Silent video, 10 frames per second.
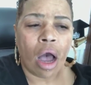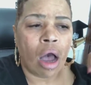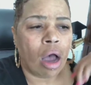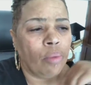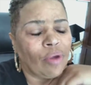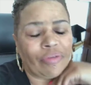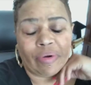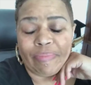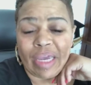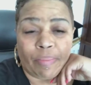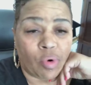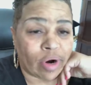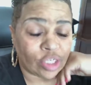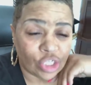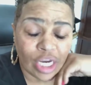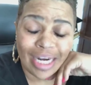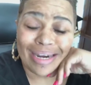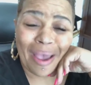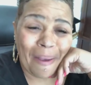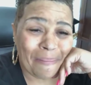whether it be
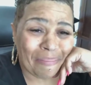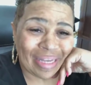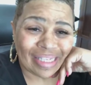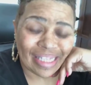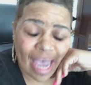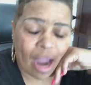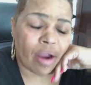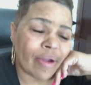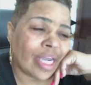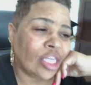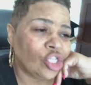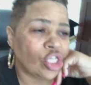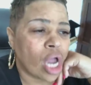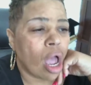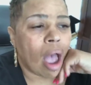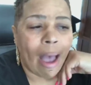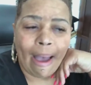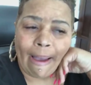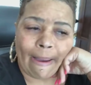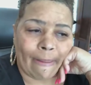abortion, miscarriage,
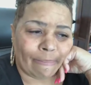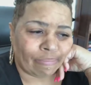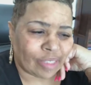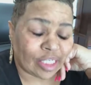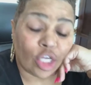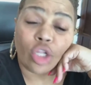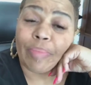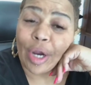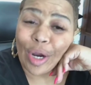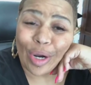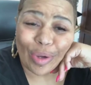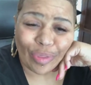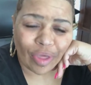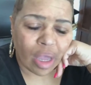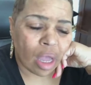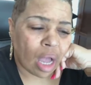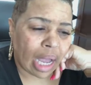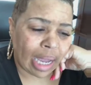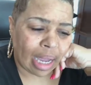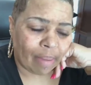stillbirth,
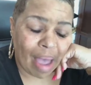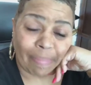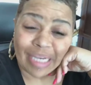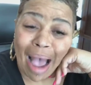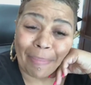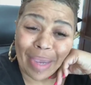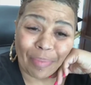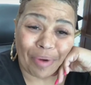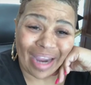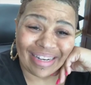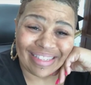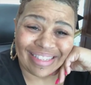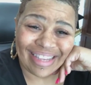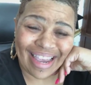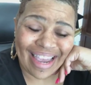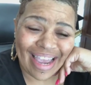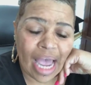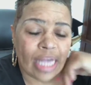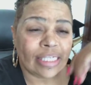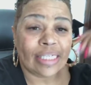ectopic pregnancy,
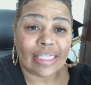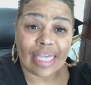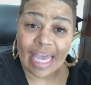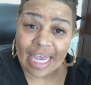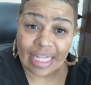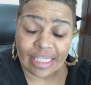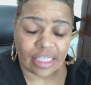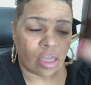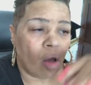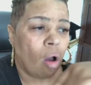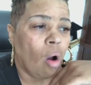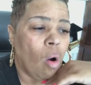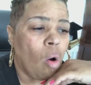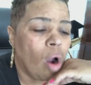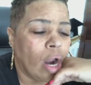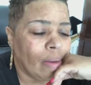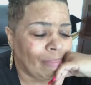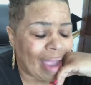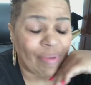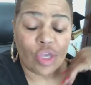SIDS, or
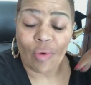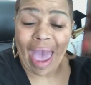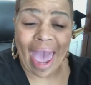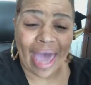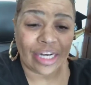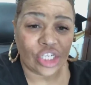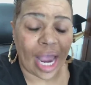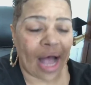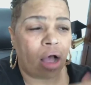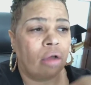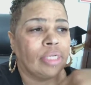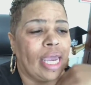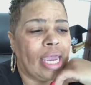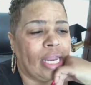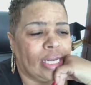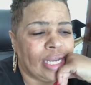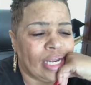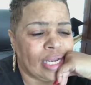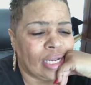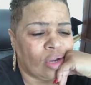maybe you had a child and
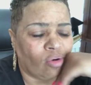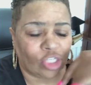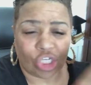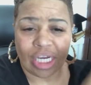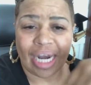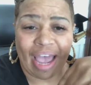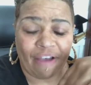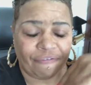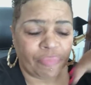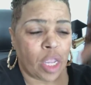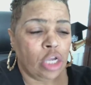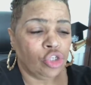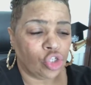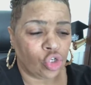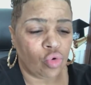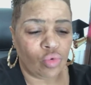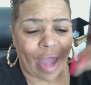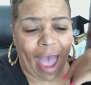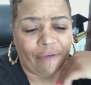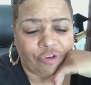he or she left soon
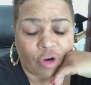after